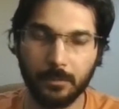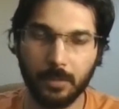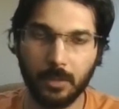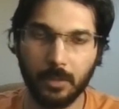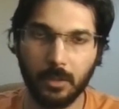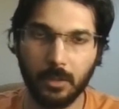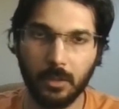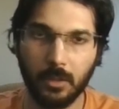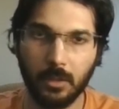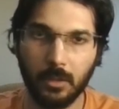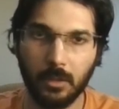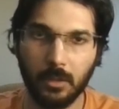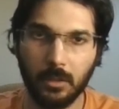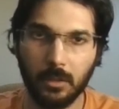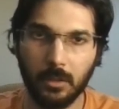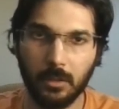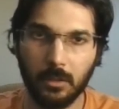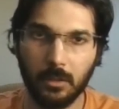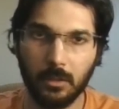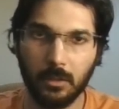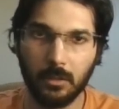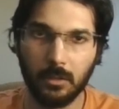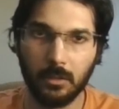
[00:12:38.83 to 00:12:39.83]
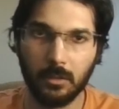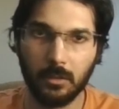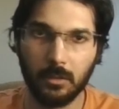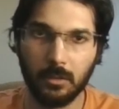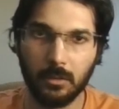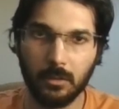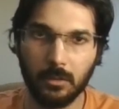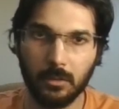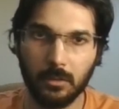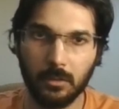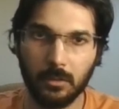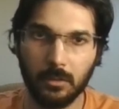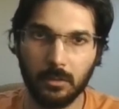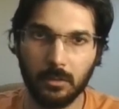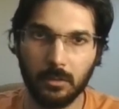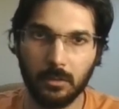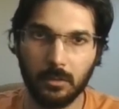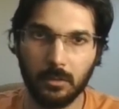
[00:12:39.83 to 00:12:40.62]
No one is speaking in this clip.